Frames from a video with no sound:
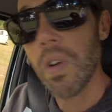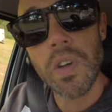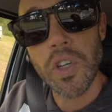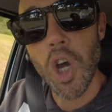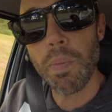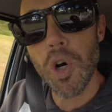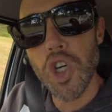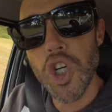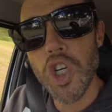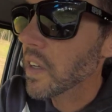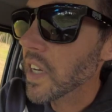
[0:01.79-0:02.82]
go
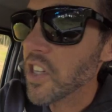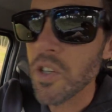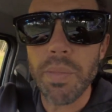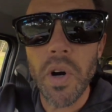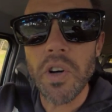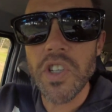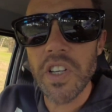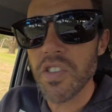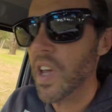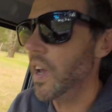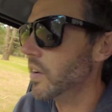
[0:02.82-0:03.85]
bush, get some projects
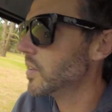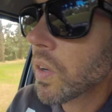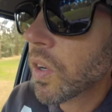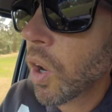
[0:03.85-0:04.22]
done. Got